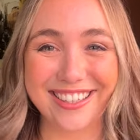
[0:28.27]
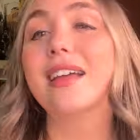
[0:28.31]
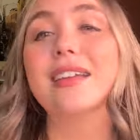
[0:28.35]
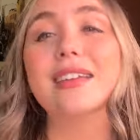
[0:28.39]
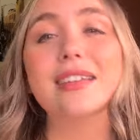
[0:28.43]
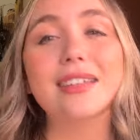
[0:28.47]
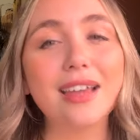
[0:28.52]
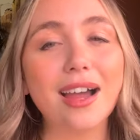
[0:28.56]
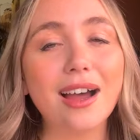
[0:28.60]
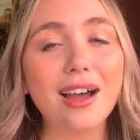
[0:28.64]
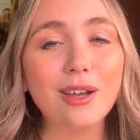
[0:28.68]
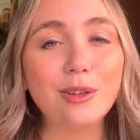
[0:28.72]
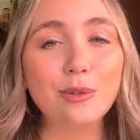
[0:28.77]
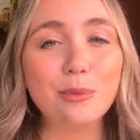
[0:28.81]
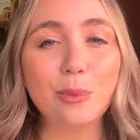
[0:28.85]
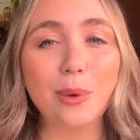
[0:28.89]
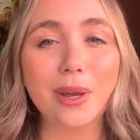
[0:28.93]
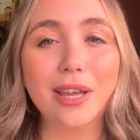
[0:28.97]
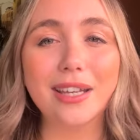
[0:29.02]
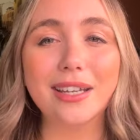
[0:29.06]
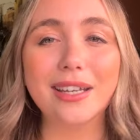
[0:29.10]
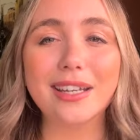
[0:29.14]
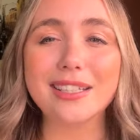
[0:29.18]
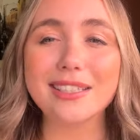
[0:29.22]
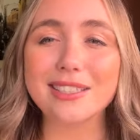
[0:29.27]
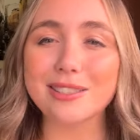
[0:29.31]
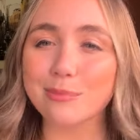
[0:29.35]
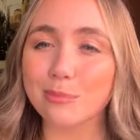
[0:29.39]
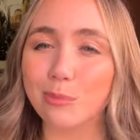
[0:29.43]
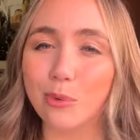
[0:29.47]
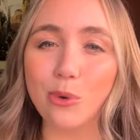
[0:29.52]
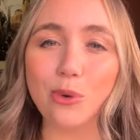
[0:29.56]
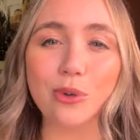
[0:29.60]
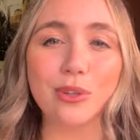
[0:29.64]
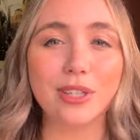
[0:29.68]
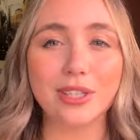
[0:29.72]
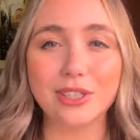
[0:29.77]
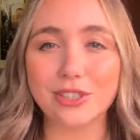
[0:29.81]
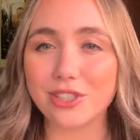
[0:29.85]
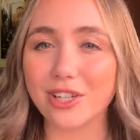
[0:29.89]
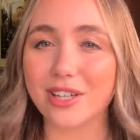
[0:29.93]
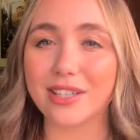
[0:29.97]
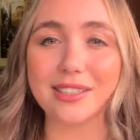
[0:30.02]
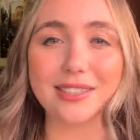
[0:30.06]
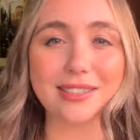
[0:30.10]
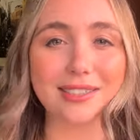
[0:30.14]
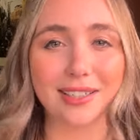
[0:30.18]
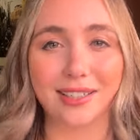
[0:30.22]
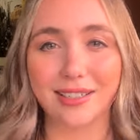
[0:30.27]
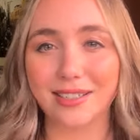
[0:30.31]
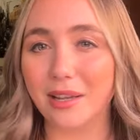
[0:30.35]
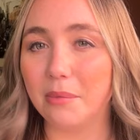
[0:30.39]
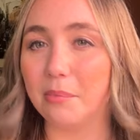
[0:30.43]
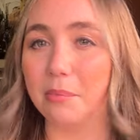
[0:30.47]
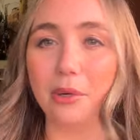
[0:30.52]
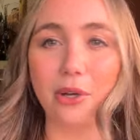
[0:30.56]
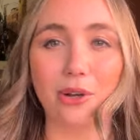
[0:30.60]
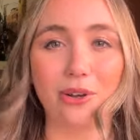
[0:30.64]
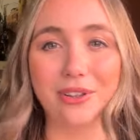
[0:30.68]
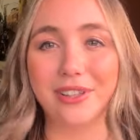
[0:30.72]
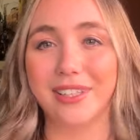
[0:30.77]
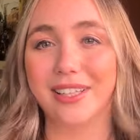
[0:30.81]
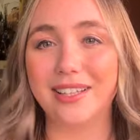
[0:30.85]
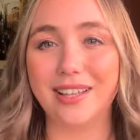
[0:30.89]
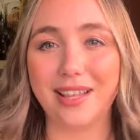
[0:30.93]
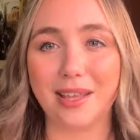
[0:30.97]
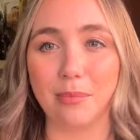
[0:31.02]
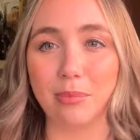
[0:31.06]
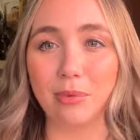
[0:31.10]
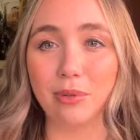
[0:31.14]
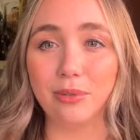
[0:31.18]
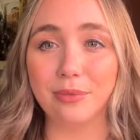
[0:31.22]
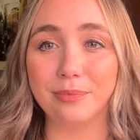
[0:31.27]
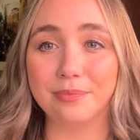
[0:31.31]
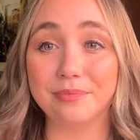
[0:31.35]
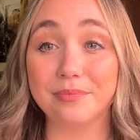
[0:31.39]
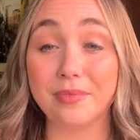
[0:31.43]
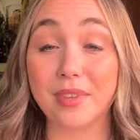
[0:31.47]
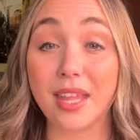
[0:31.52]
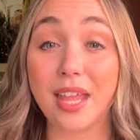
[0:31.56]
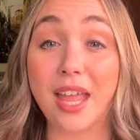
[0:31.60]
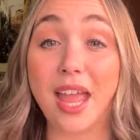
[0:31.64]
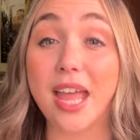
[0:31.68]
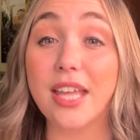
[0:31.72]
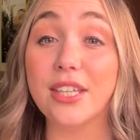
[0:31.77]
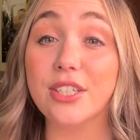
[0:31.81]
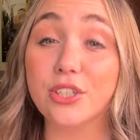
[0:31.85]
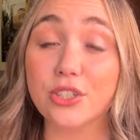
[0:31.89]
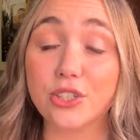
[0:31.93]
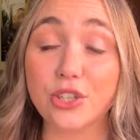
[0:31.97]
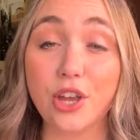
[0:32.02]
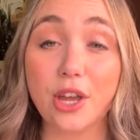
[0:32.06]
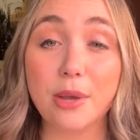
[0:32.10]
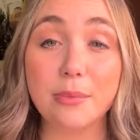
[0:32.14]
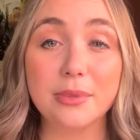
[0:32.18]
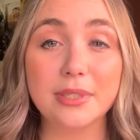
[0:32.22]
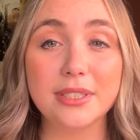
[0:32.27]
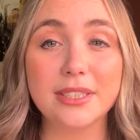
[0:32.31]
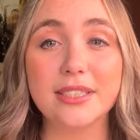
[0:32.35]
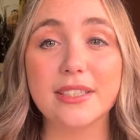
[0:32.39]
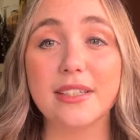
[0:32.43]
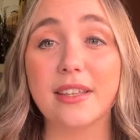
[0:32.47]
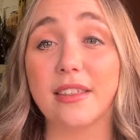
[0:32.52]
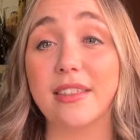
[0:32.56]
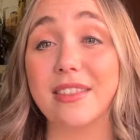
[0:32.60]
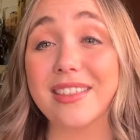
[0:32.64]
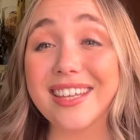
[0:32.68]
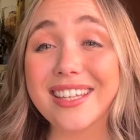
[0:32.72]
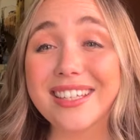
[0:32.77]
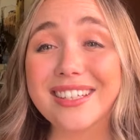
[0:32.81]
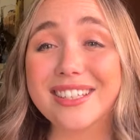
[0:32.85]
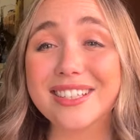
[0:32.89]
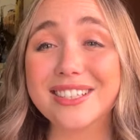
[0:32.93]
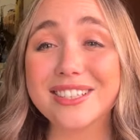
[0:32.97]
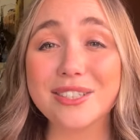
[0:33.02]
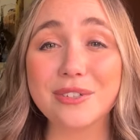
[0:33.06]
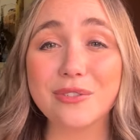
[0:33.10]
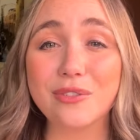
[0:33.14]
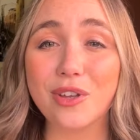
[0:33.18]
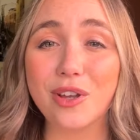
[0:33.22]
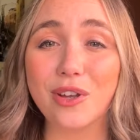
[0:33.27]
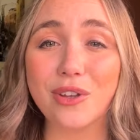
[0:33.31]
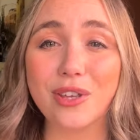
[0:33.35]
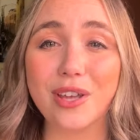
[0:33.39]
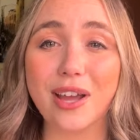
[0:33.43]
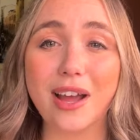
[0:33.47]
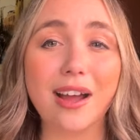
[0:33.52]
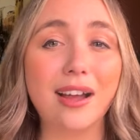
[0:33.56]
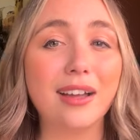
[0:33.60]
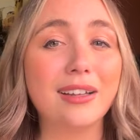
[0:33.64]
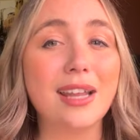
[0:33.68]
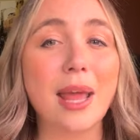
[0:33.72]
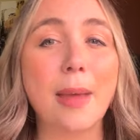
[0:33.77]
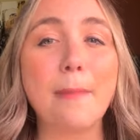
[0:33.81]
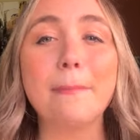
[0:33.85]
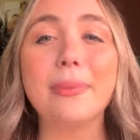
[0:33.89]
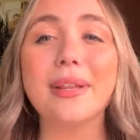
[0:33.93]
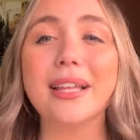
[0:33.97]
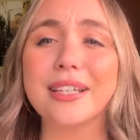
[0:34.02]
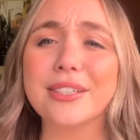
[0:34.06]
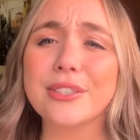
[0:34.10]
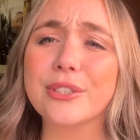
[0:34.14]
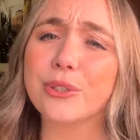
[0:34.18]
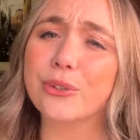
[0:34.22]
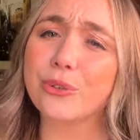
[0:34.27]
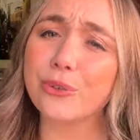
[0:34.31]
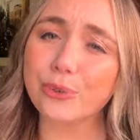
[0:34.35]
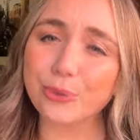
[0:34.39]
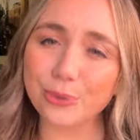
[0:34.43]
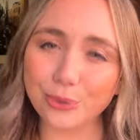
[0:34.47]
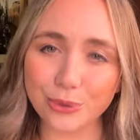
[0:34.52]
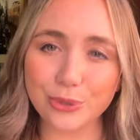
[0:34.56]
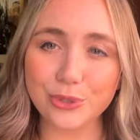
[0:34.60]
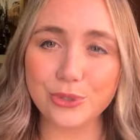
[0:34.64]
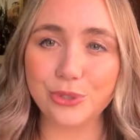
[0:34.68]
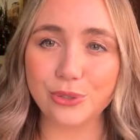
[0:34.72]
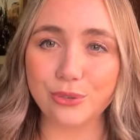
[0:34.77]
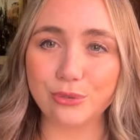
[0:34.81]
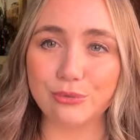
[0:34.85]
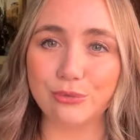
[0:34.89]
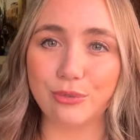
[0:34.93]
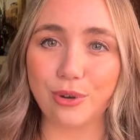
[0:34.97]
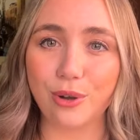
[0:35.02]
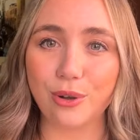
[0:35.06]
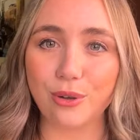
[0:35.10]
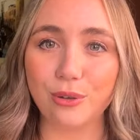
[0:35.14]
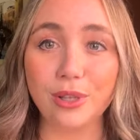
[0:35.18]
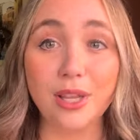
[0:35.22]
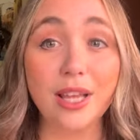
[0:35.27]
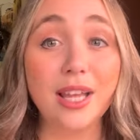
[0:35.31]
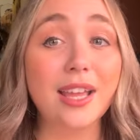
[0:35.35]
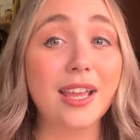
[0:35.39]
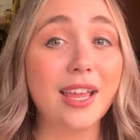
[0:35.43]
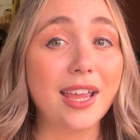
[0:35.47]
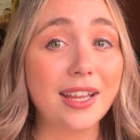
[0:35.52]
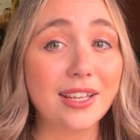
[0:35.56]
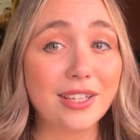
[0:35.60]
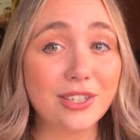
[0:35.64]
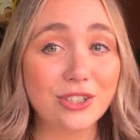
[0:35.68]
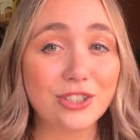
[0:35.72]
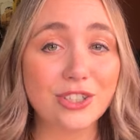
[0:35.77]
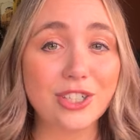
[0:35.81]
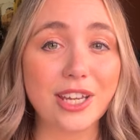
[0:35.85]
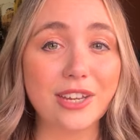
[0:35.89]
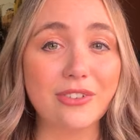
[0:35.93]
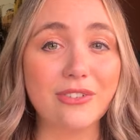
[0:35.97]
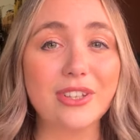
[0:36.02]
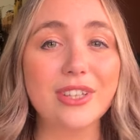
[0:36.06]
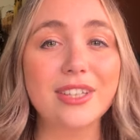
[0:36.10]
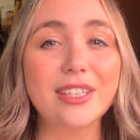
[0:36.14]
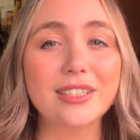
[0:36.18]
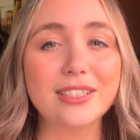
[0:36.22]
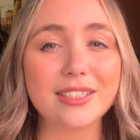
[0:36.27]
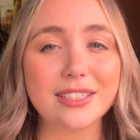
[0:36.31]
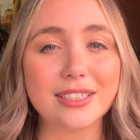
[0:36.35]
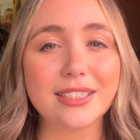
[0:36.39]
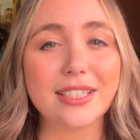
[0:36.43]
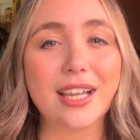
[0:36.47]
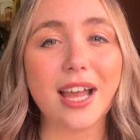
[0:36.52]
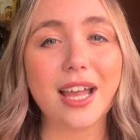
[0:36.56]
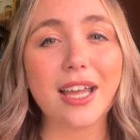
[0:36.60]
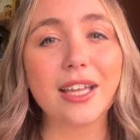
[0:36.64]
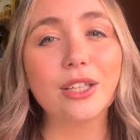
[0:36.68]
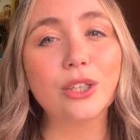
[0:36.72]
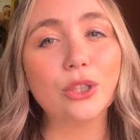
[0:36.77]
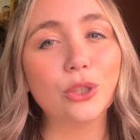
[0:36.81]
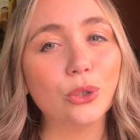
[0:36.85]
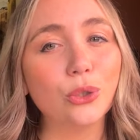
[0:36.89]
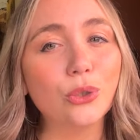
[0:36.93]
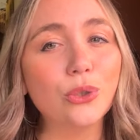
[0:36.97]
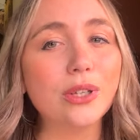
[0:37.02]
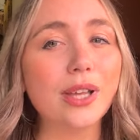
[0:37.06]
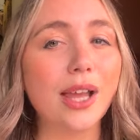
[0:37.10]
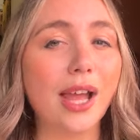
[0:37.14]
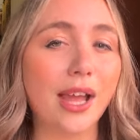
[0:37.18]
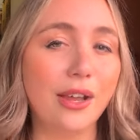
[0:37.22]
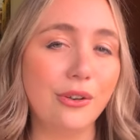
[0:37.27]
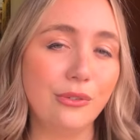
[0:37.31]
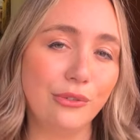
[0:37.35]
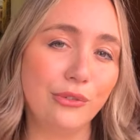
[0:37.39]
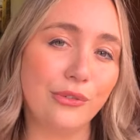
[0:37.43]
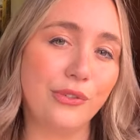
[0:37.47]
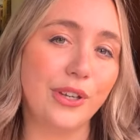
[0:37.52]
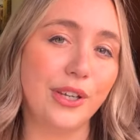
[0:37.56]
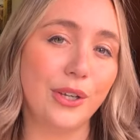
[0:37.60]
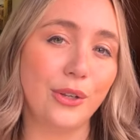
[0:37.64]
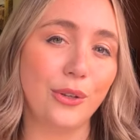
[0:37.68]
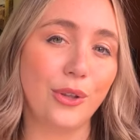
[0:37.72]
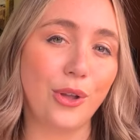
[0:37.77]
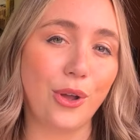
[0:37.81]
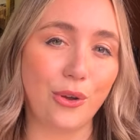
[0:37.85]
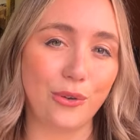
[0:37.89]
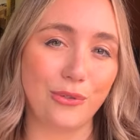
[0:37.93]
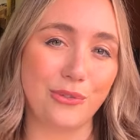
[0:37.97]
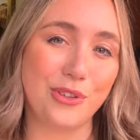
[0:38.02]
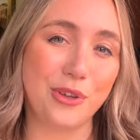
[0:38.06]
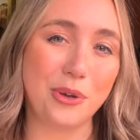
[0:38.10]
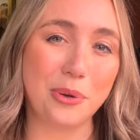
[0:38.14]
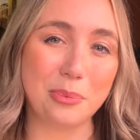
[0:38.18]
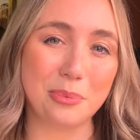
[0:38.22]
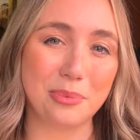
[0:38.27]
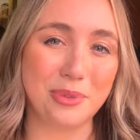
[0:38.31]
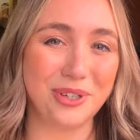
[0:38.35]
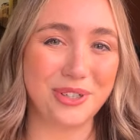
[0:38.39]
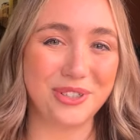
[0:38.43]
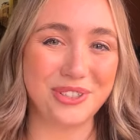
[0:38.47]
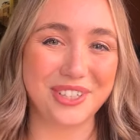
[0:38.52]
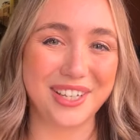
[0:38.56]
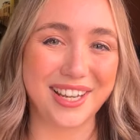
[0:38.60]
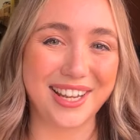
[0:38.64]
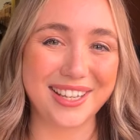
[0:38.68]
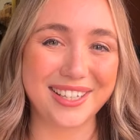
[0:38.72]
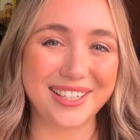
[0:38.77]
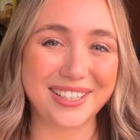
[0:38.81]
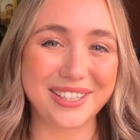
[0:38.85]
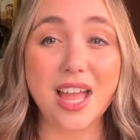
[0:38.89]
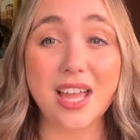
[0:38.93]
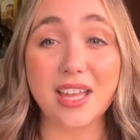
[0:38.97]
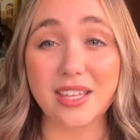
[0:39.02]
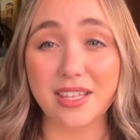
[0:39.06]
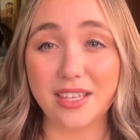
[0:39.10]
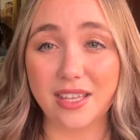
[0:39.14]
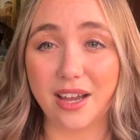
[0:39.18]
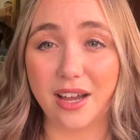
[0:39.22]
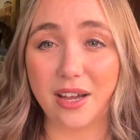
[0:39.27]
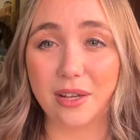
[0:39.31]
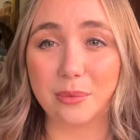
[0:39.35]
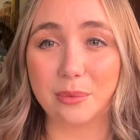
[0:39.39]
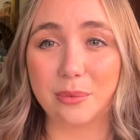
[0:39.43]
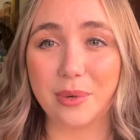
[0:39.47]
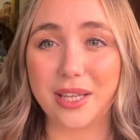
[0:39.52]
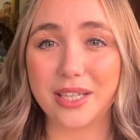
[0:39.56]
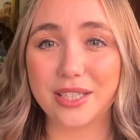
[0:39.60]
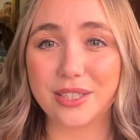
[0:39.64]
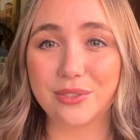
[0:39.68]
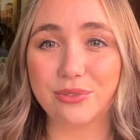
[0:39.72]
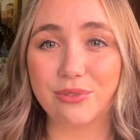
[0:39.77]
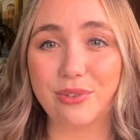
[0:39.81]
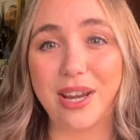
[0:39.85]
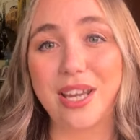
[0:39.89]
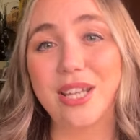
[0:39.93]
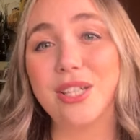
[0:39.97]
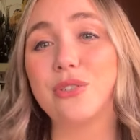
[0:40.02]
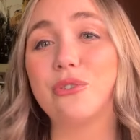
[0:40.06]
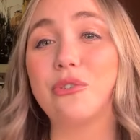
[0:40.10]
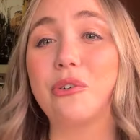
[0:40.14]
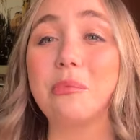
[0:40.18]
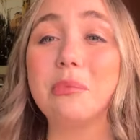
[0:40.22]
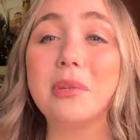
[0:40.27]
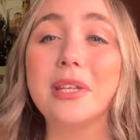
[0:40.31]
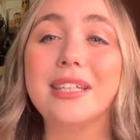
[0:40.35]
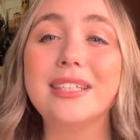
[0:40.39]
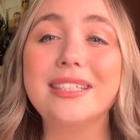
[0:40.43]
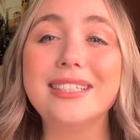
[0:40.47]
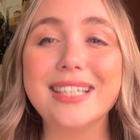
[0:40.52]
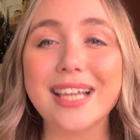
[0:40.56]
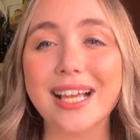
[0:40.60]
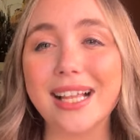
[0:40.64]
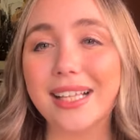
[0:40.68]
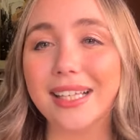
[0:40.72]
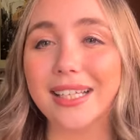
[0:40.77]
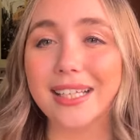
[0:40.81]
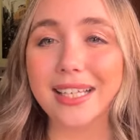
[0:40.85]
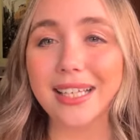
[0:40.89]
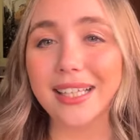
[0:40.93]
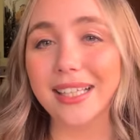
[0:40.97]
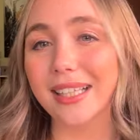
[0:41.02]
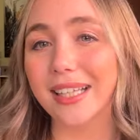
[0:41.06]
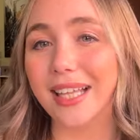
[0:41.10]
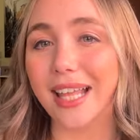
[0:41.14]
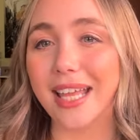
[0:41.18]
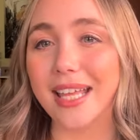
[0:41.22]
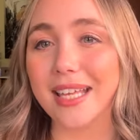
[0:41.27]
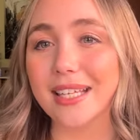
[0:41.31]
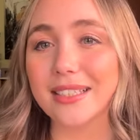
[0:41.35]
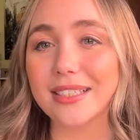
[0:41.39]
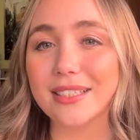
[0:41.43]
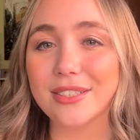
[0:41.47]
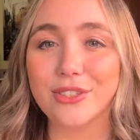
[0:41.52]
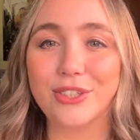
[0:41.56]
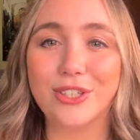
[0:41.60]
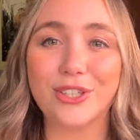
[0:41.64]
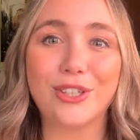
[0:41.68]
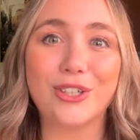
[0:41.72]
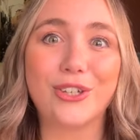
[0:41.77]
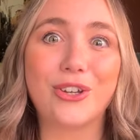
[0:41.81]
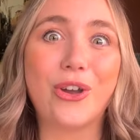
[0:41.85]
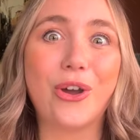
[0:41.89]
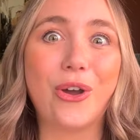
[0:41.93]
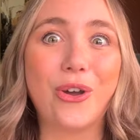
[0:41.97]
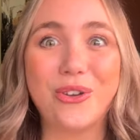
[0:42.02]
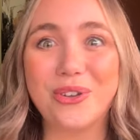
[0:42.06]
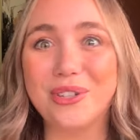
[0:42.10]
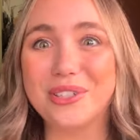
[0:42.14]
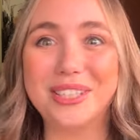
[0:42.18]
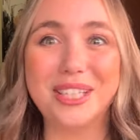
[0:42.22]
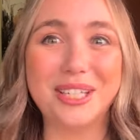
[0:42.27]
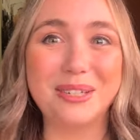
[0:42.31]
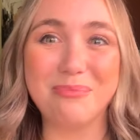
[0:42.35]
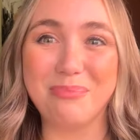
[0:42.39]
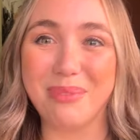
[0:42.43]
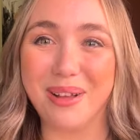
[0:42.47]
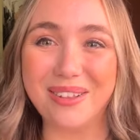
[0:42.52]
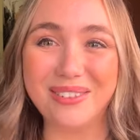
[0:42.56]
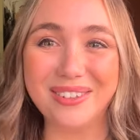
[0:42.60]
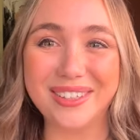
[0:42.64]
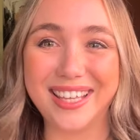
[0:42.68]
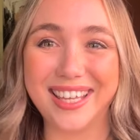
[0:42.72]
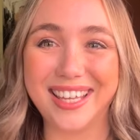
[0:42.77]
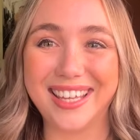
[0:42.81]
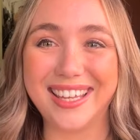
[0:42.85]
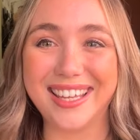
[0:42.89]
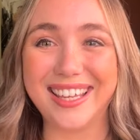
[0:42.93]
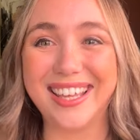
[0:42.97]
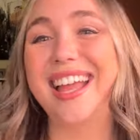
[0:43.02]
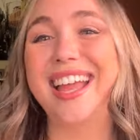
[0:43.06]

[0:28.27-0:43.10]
Yarn weight is more than just a number on the label. It determines the thickness of your yarn and plays a crucial role in achieving the desired look and feel of your project. Yarn weights range from the delicate lace to the cozy bulky.